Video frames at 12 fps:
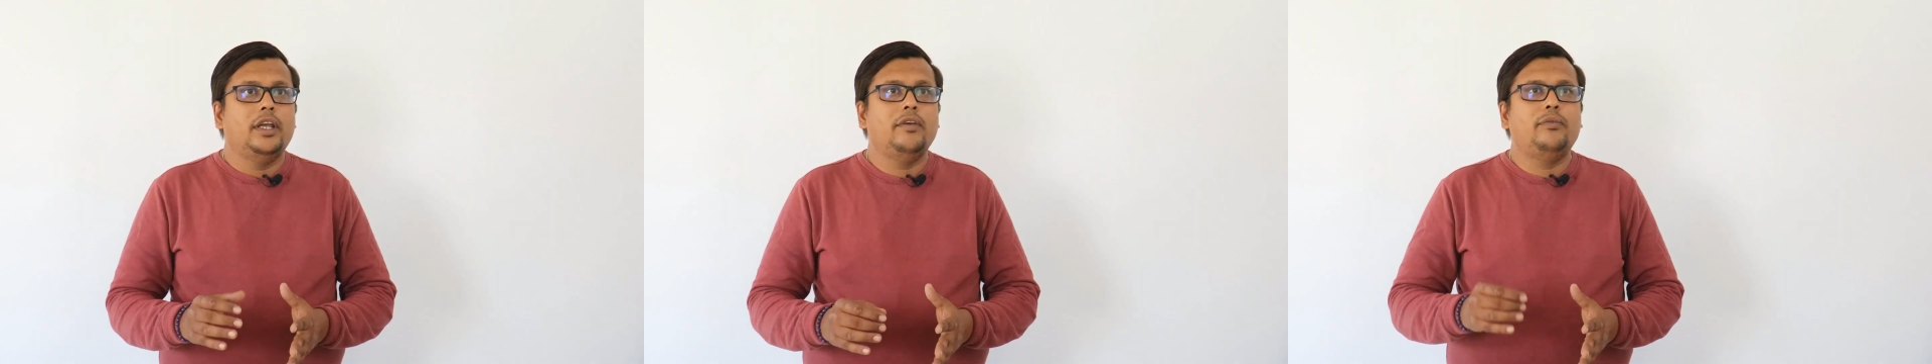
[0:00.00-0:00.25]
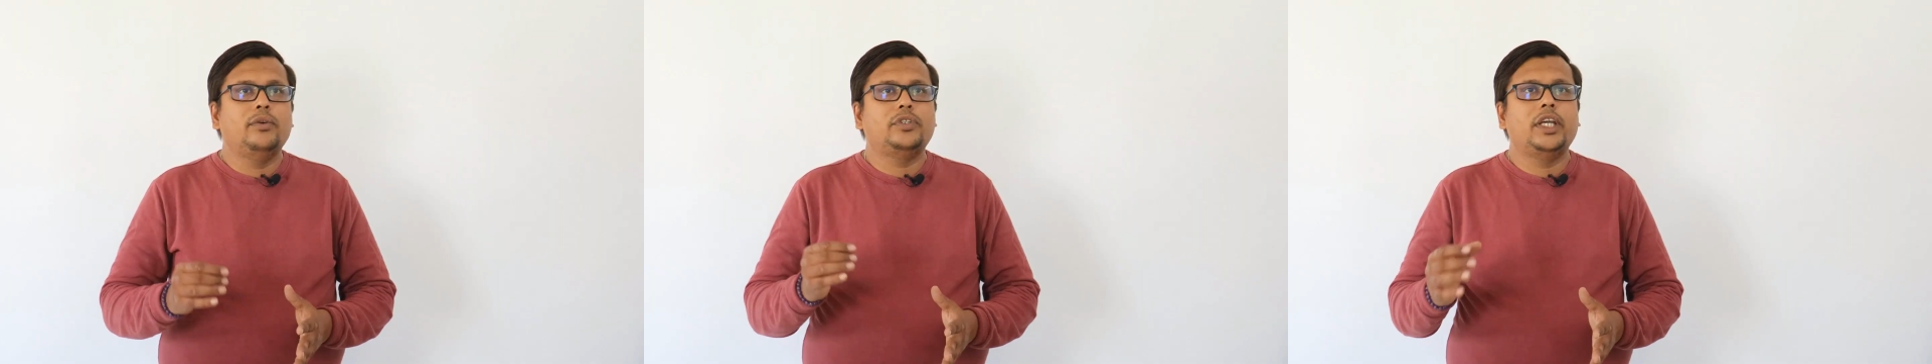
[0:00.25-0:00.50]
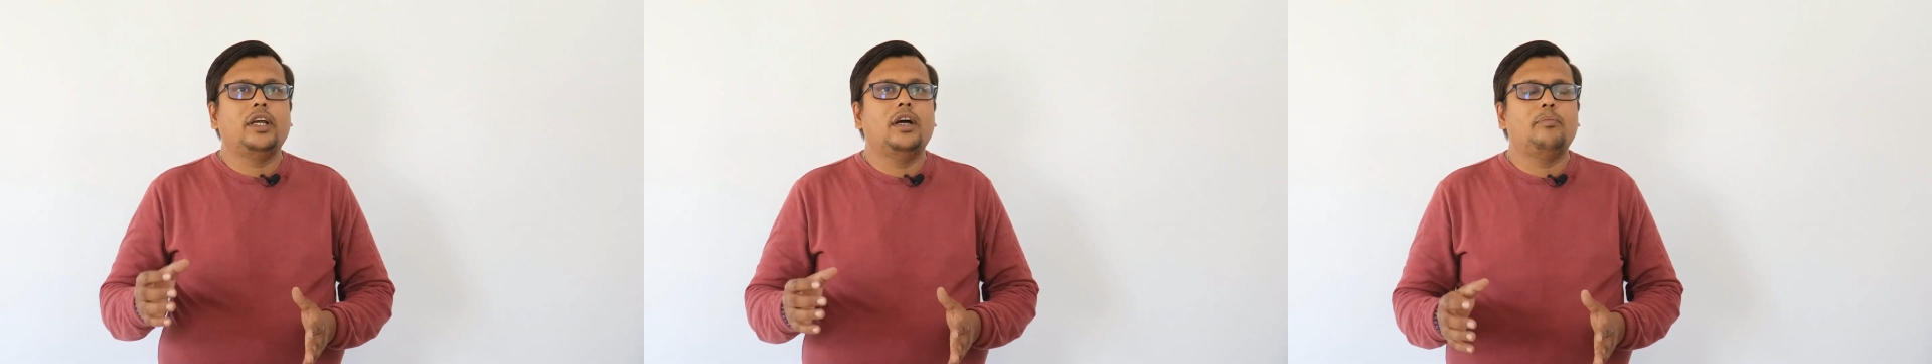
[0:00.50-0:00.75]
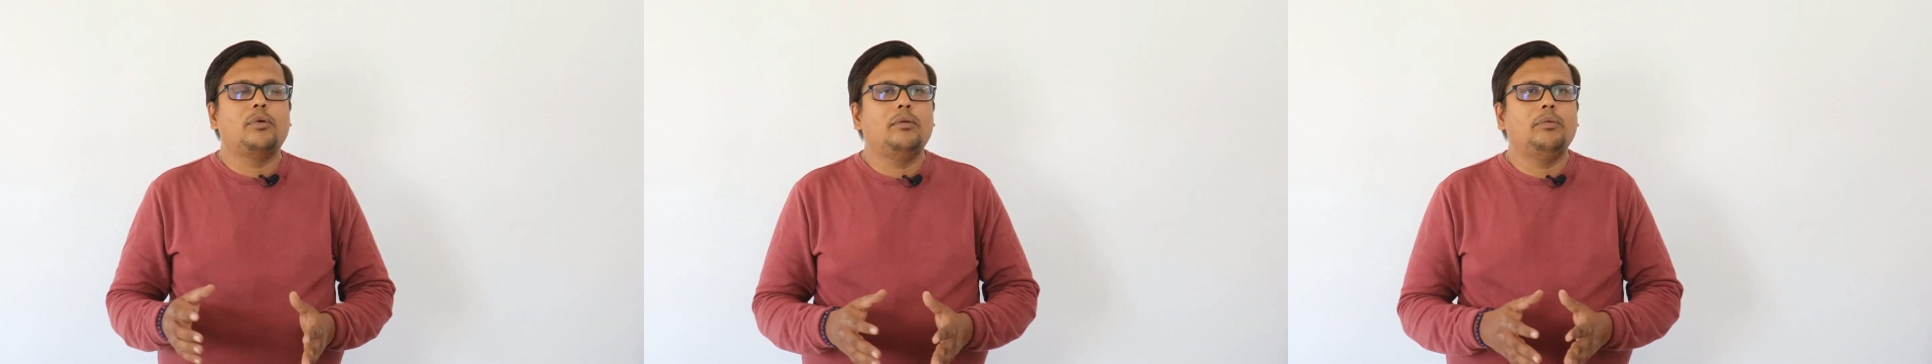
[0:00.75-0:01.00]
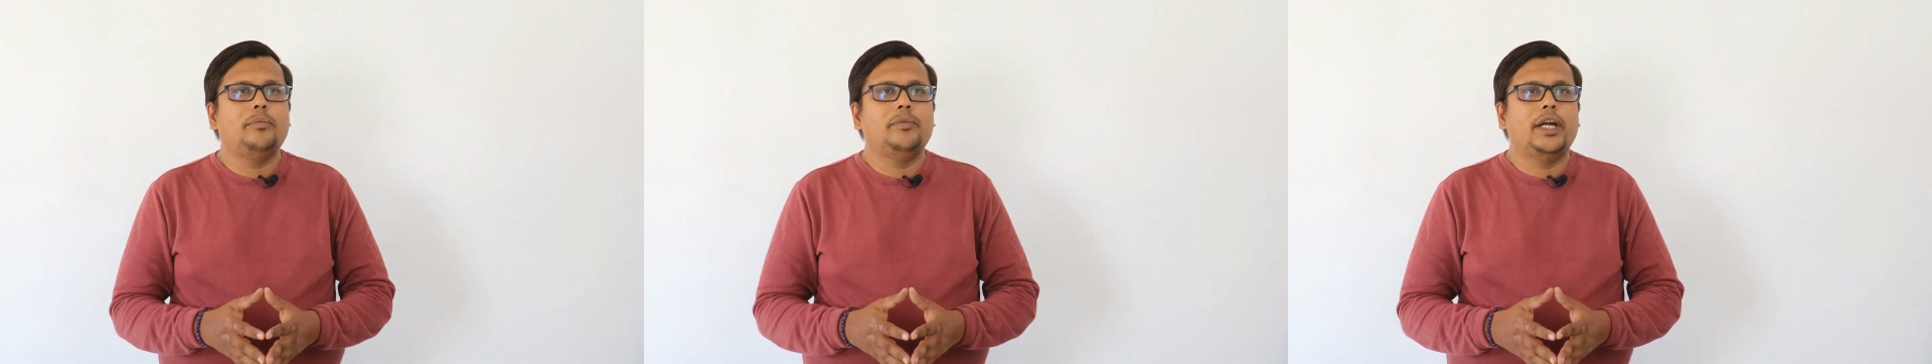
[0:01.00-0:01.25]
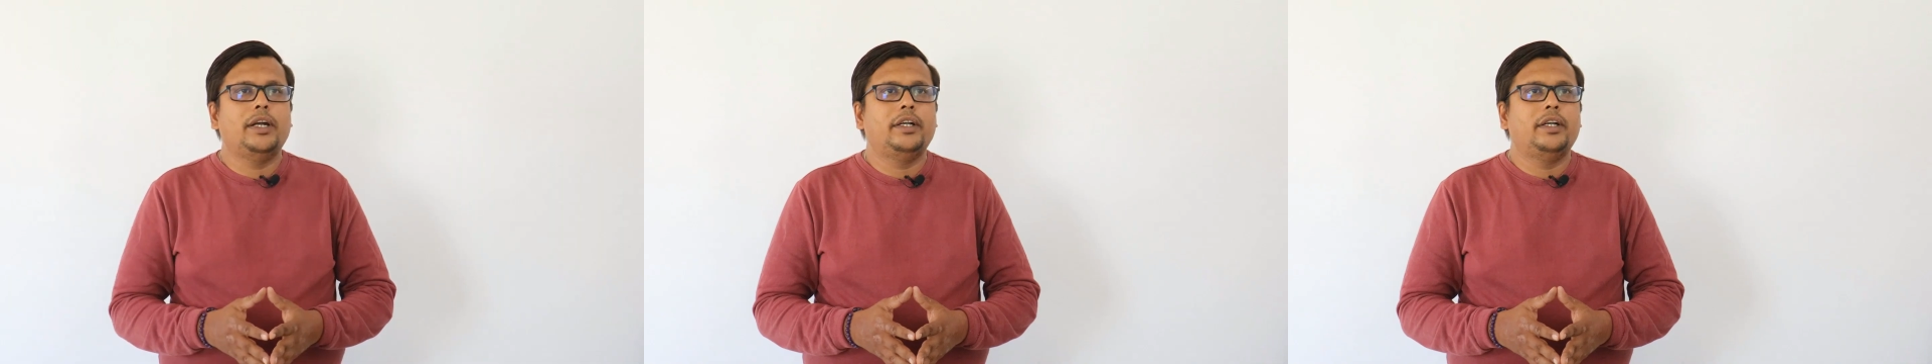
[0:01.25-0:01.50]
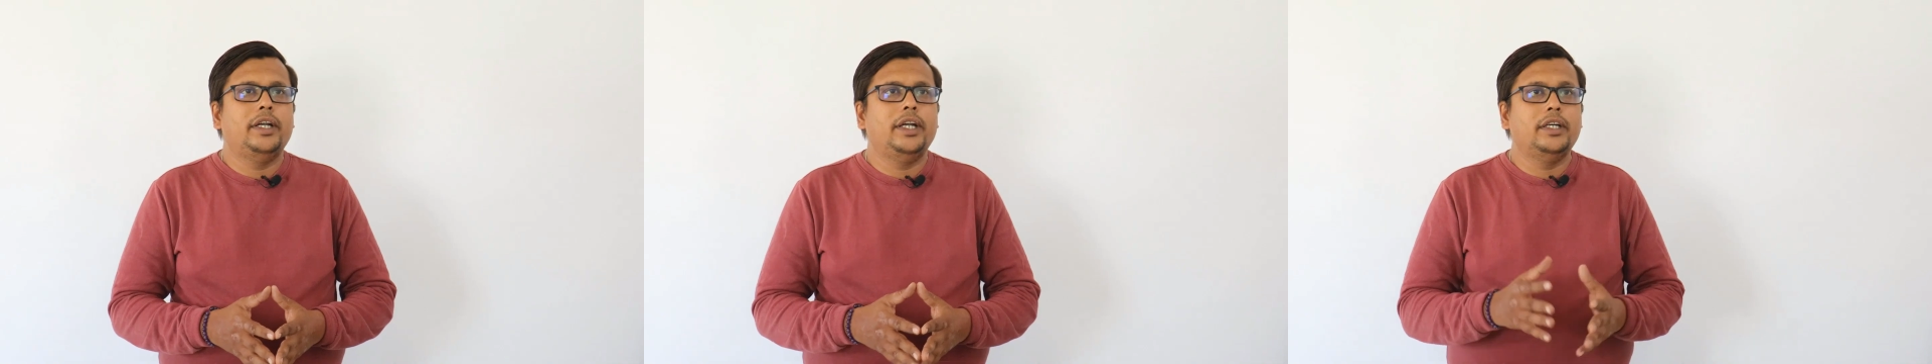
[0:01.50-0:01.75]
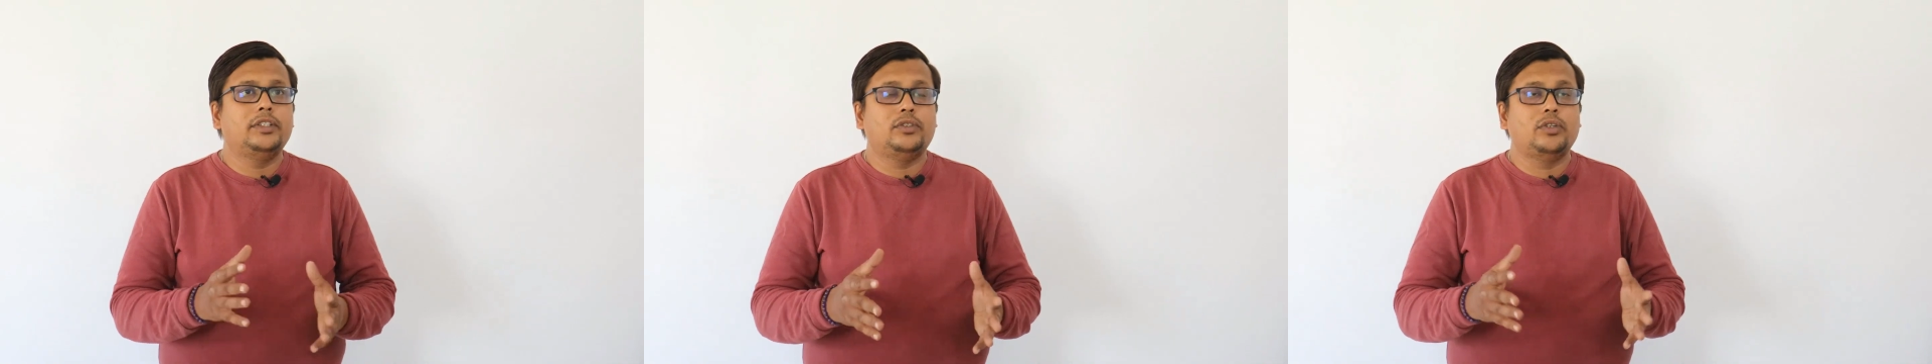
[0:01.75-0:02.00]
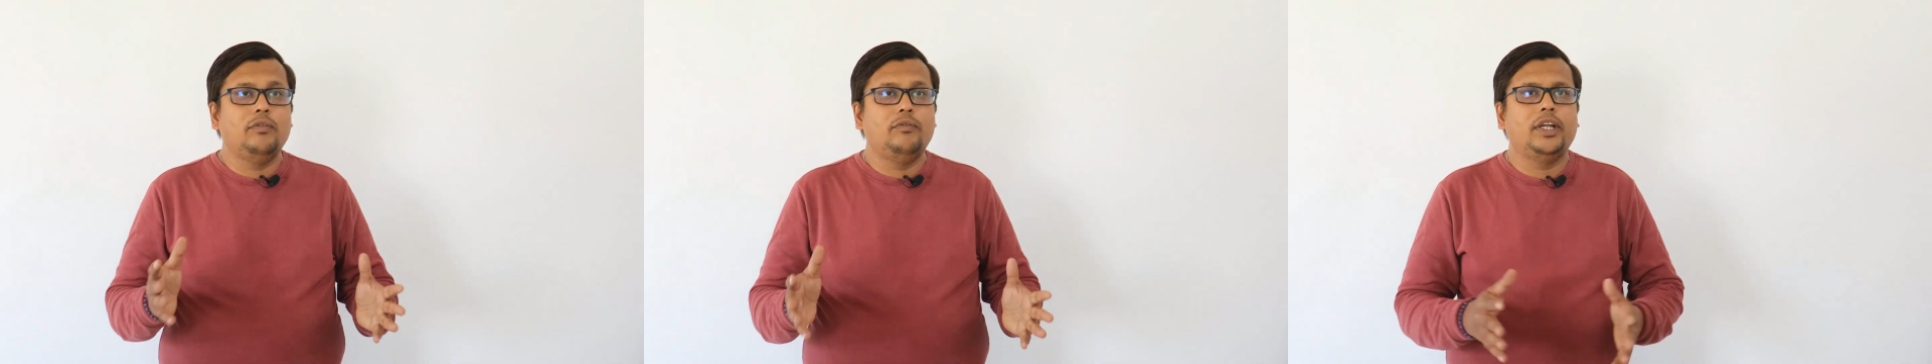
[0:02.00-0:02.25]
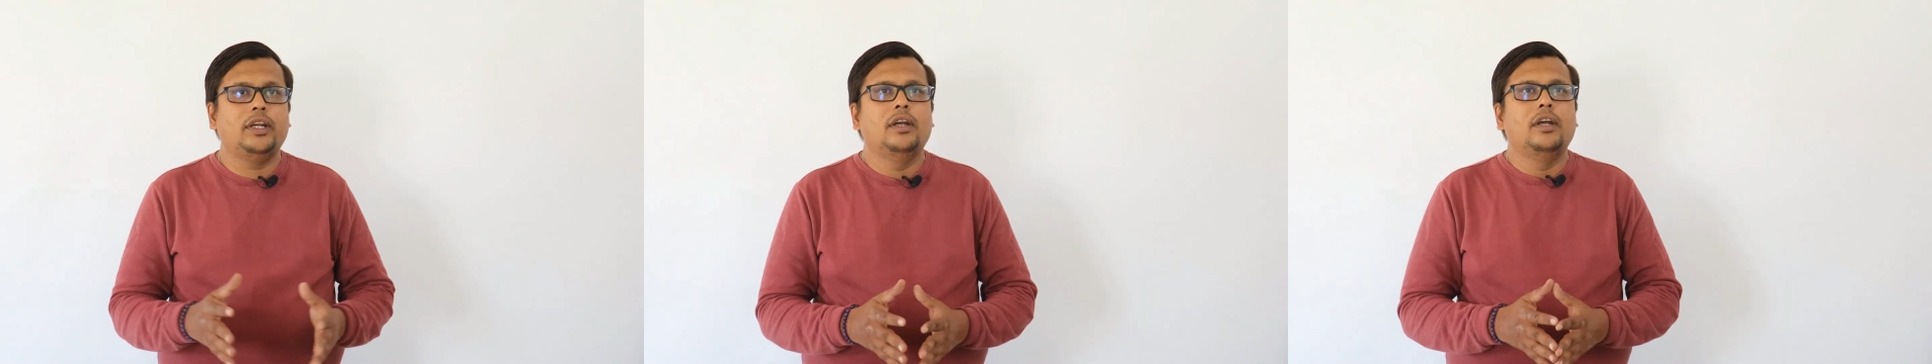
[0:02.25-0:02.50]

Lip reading: If you seek a problem that needs solving,